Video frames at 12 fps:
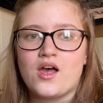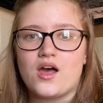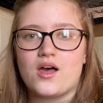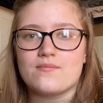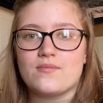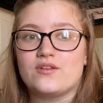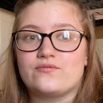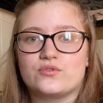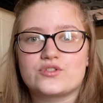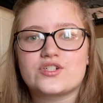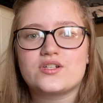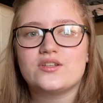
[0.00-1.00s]

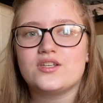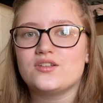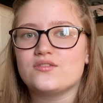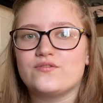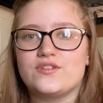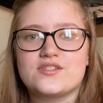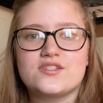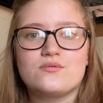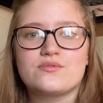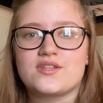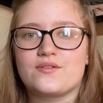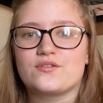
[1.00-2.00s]
Unfortunately, Disney was never